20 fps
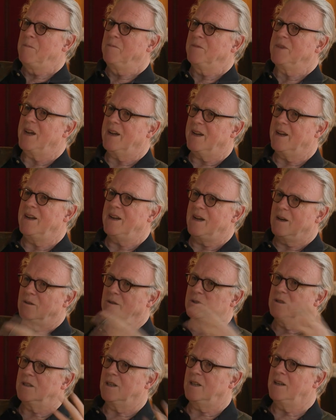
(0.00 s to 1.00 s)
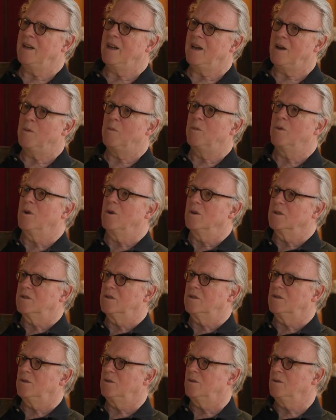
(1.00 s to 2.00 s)
taken out and now brought
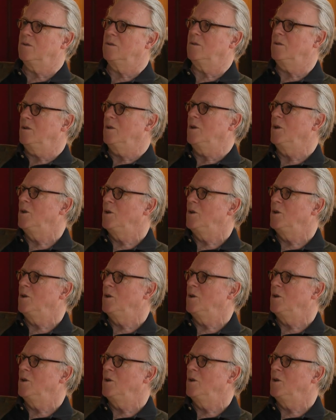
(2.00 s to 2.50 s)
to